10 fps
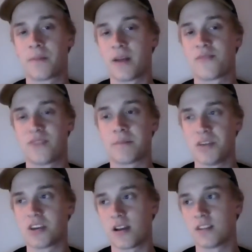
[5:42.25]
But I think
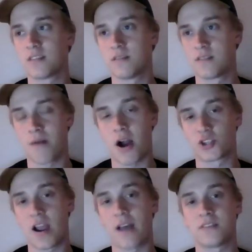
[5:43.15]
because of the mock
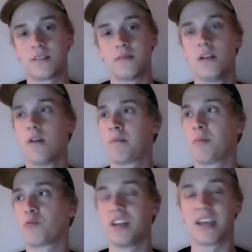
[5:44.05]
drafts and
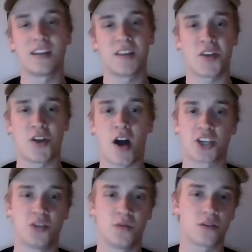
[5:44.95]
people reading into that and
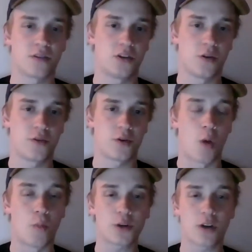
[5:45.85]
actually doing their, you know, their
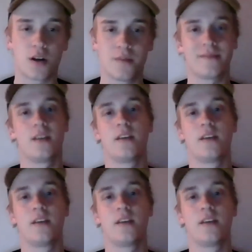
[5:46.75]
homework on him